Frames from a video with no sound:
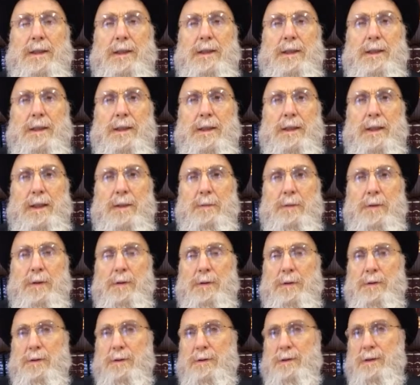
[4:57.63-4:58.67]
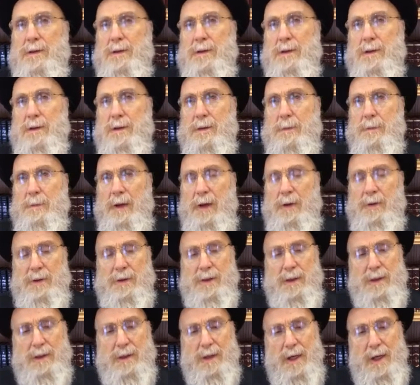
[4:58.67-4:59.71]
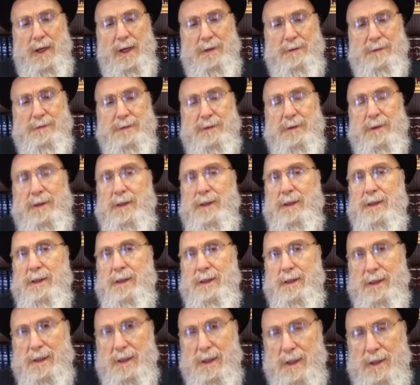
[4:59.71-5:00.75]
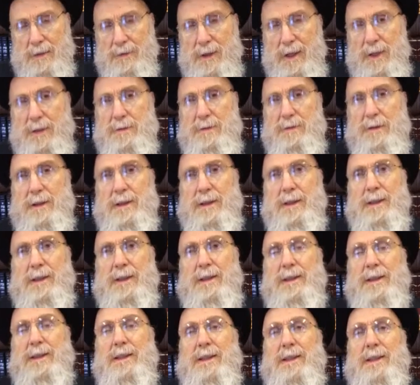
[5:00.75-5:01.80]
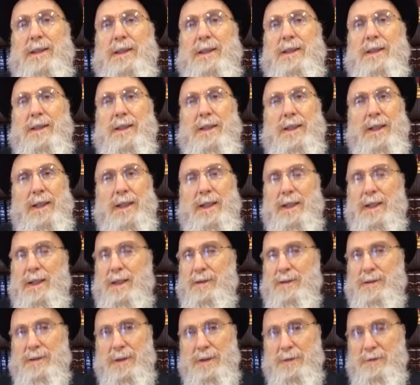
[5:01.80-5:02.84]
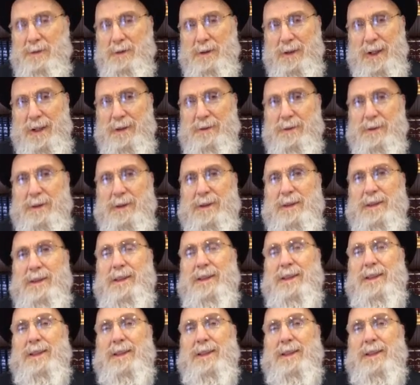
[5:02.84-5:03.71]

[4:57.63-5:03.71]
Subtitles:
They abuse the power that they have, eventually, you cannot stay forever.